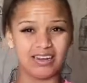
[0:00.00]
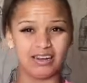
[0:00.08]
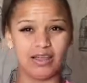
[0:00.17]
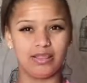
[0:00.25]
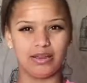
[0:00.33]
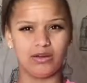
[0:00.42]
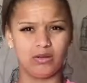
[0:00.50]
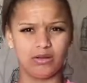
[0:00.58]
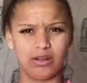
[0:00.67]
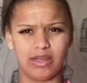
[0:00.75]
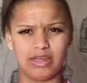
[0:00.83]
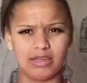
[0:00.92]
Like they're not
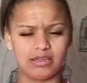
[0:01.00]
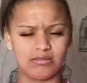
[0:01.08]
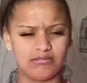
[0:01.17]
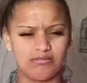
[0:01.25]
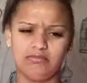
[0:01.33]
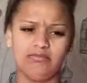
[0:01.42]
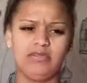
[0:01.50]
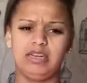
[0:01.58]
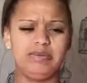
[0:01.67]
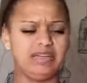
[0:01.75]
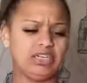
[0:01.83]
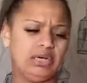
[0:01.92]
like,
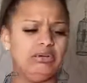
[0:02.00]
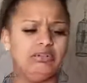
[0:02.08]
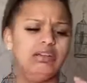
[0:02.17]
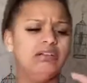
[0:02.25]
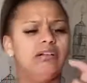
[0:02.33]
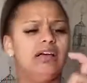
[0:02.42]
my toes aren't